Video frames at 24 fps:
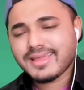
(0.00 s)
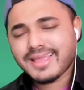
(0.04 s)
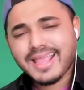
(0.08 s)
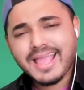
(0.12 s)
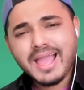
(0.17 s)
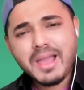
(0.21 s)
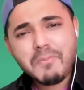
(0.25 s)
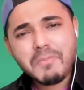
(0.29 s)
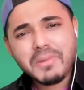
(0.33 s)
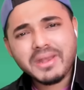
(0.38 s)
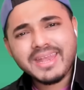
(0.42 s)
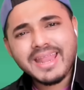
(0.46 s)

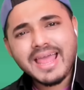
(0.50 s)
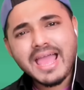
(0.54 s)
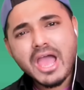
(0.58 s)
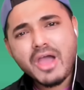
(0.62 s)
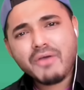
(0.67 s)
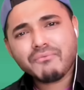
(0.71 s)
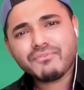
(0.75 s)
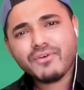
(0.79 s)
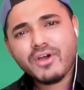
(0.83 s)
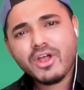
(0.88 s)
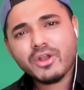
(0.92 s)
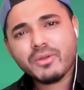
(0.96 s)
Come on now,
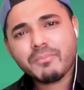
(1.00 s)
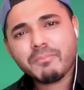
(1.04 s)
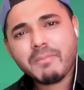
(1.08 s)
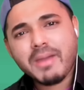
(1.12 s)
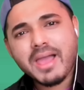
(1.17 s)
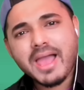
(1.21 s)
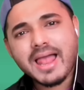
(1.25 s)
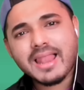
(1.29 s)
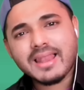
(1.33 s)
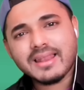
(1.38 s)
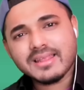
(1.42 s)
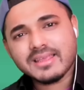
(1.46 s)
follow
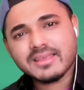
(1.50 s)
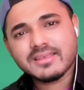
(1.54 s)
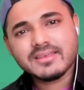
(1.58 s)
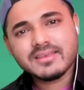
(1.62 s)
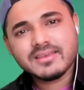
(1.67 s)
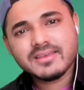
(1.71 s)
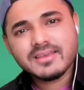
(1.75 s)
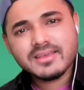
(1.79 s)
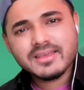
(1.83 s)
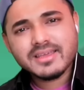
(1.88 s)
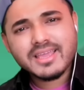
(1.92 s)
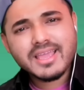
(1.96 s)
my lead.
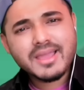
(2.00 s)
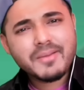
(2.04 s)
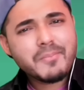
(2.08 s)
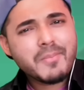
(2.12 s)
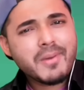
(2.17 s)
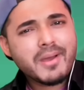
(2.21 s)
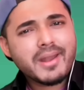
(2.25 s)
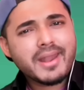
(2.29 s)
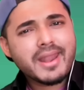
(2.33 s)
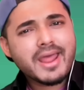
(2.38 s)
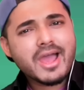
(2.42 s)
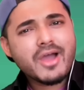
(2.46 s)
Come, come
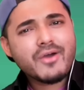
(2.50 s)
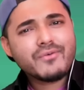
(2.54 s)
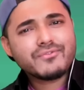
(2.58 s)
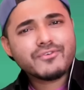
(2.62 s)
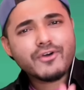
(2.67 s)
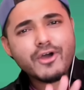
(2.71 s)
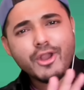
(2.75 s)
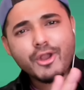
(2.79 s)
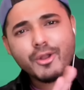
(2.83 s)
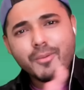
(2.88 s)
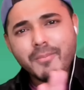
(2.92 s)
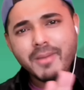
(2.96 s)
on now,
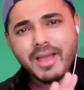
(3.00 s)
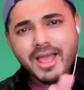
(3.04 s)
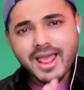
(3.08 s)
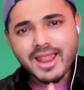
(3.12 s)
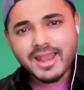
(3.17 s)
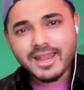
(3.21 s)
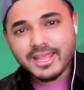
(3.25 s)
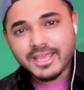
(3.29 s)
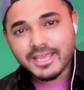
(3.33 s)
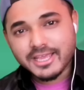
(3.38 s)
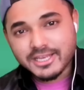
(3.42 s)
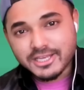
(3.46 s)
follow my
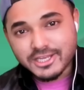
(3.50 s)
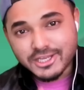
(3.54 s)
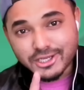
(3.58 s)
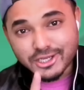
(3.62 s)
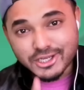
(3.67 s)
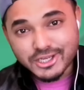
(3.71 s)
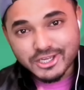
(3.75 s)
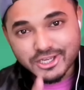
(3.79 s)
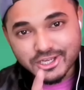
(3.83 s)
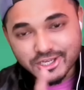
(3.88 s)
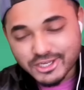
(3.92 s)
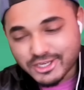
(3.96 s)
lead.
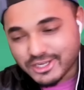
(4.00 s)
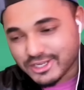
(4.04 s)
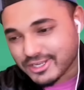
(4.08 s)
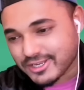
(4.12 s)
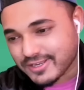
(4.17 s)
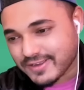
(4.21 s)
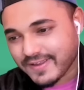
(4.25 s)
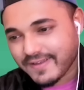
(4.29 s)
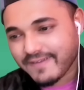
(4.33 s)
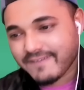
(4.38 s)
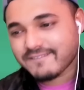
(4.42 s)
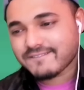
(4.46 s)

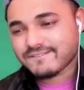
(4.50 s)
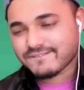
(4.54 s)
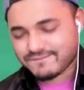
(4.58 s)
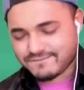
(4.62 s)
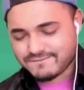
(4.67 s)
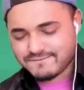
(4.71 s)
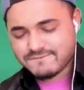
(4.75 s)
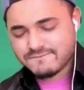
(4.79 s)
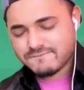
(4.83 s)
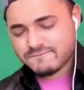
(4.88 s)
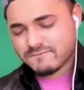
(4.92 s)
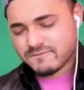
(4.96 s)

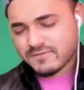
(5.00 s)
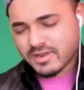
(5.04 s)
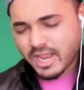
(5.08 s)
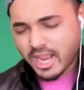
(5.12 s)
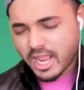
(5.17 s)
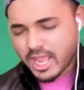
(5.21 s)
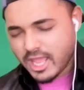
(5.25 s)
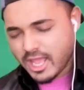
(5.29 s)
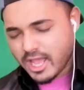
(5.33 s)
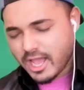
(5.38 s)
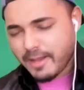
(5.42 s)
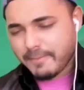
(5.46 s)
Mm-hmm.